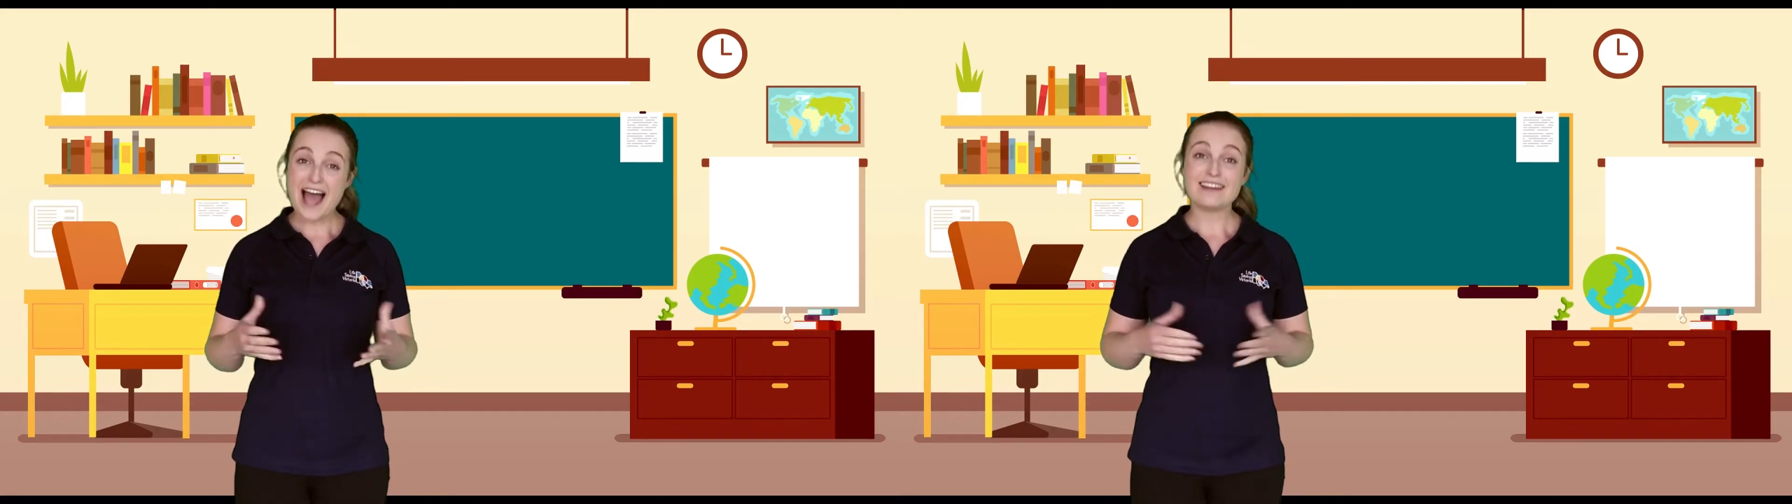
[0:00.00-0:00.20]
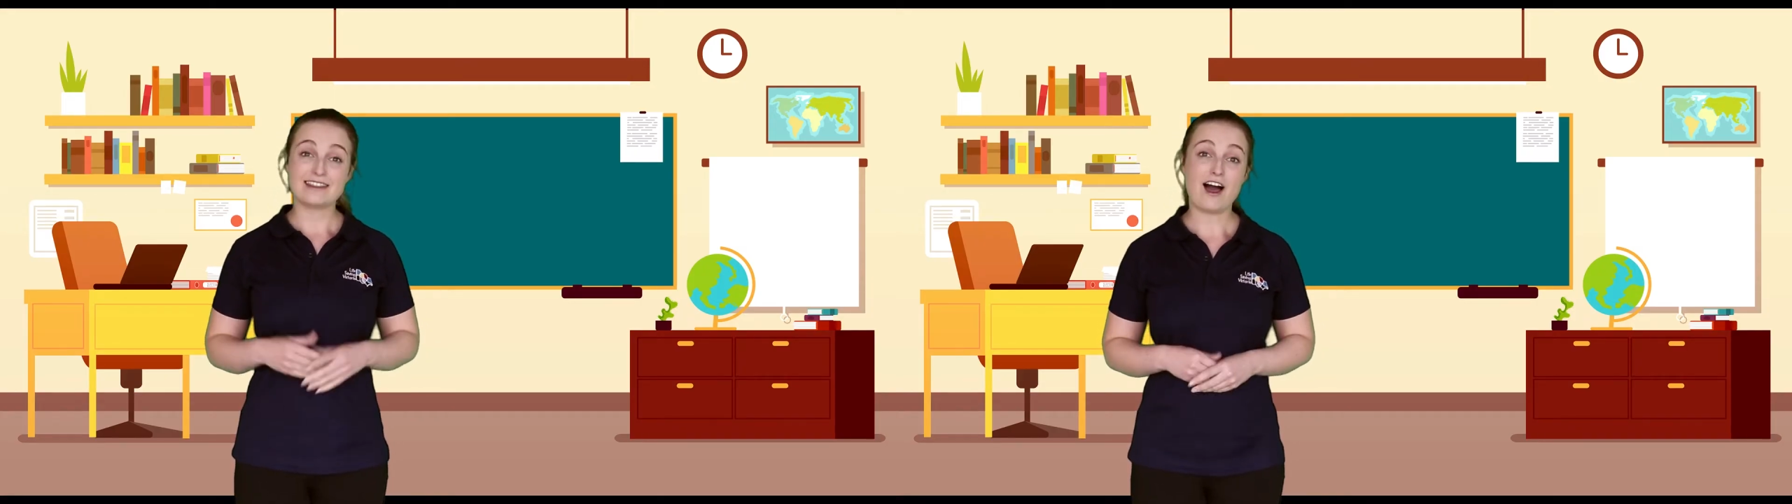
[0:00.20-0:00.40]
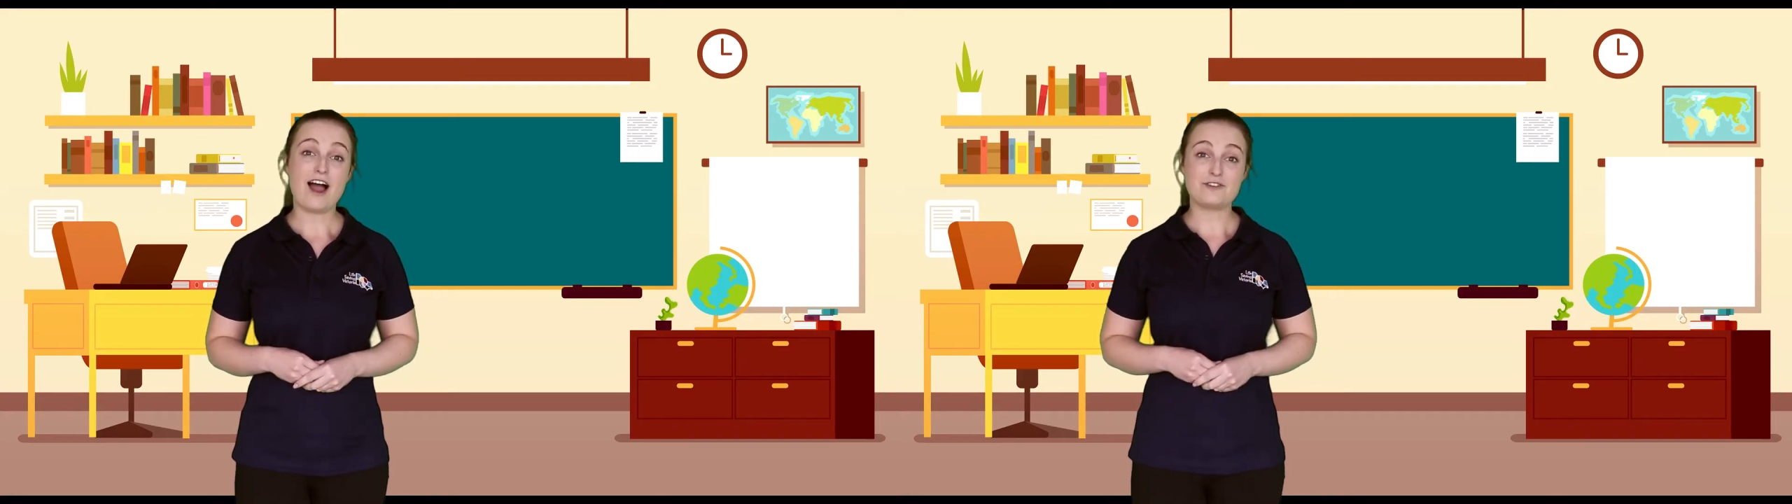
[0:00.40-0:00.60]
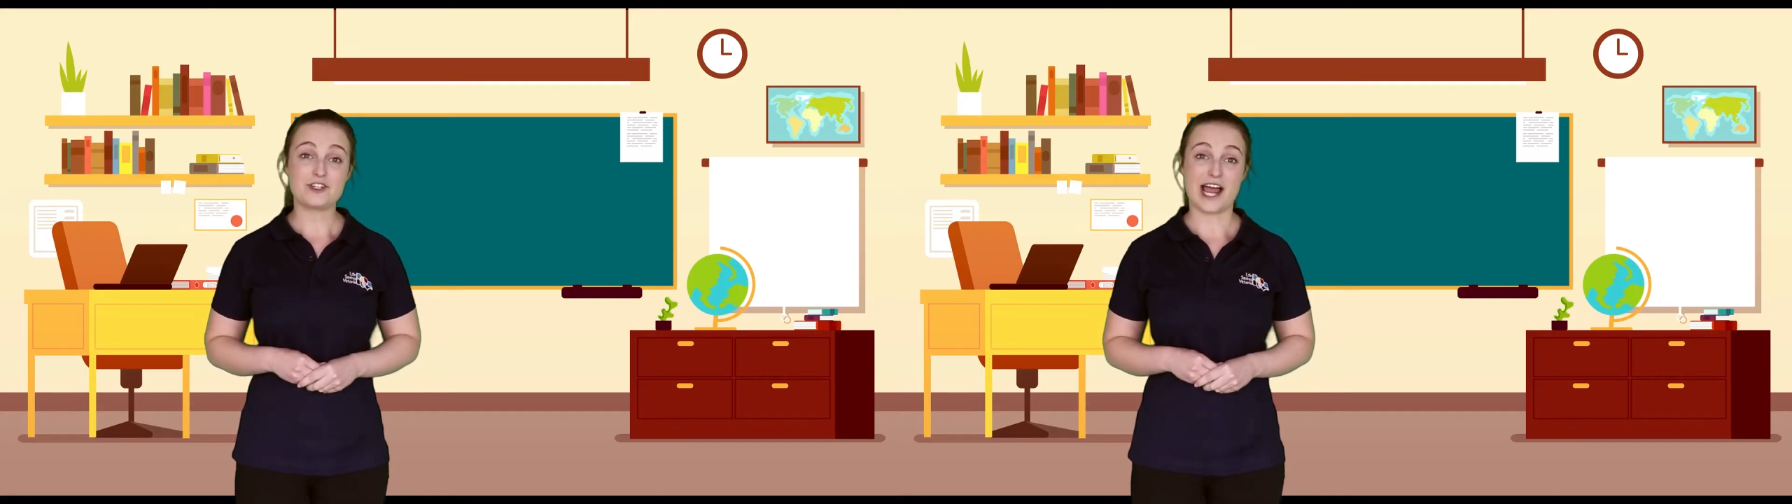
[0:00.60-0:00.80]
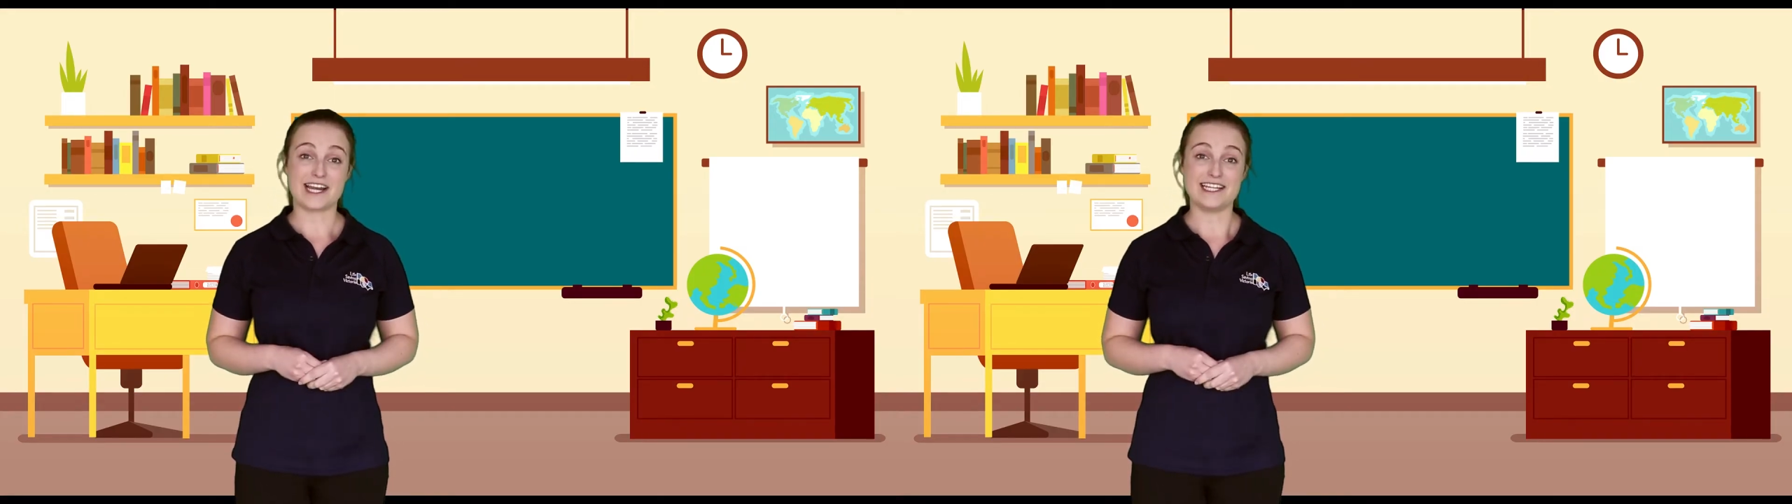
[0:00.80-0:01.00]
at
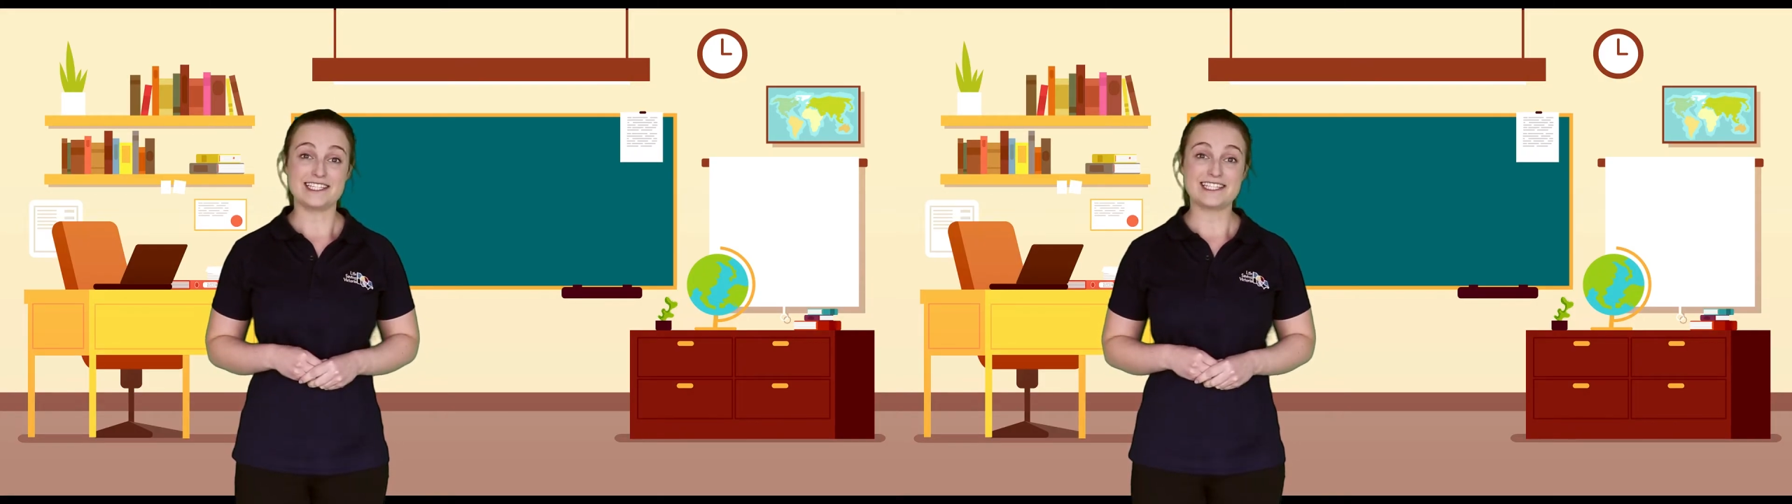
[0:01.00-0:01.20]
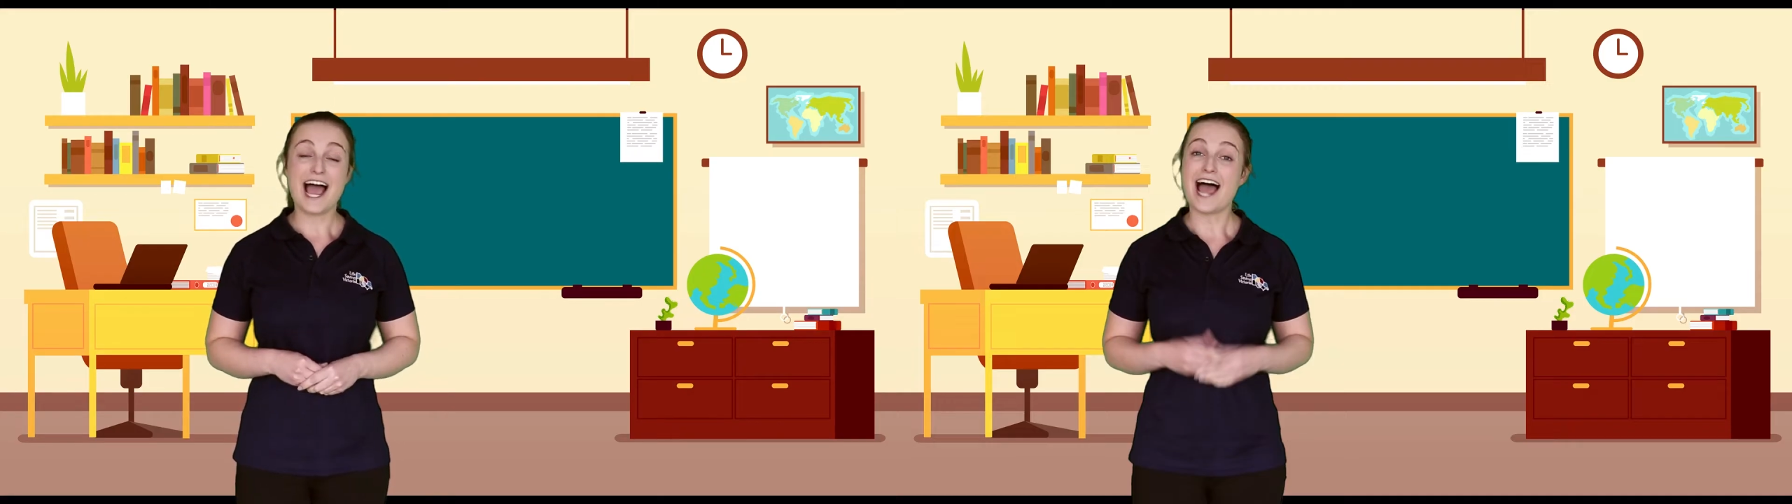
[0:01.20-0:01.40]
life jackets